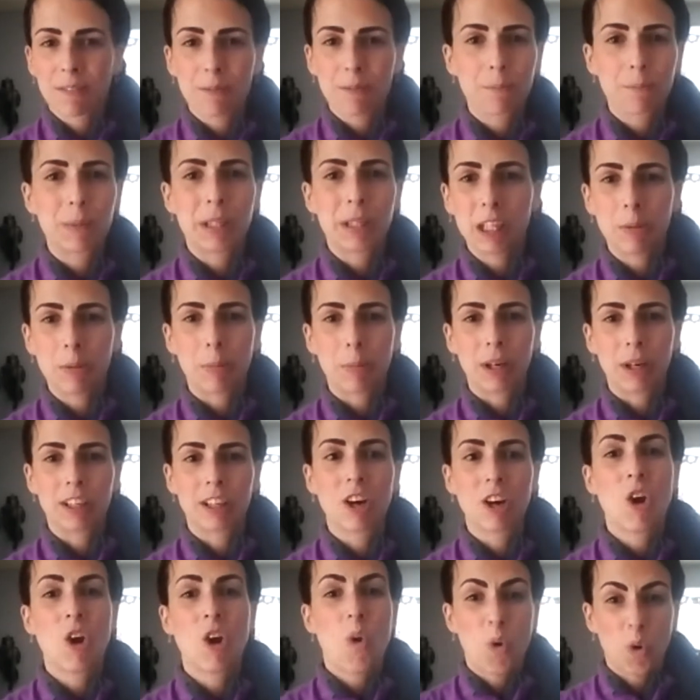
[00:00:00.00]
peanut
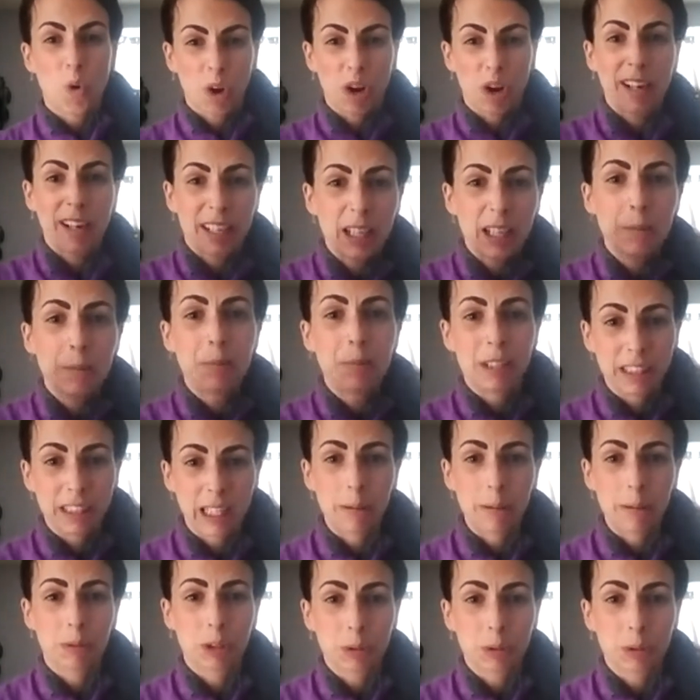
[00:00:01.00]
butter or a heaping
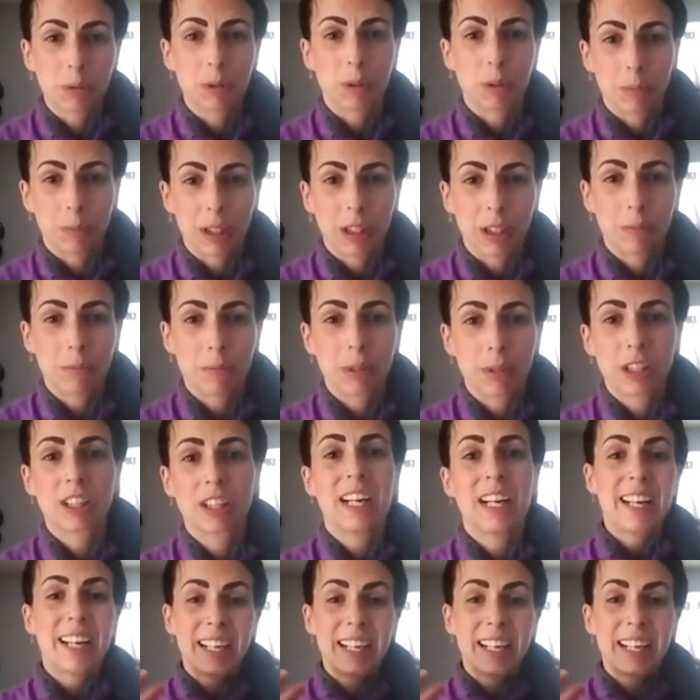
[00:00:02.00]
tablespoon of peanut butter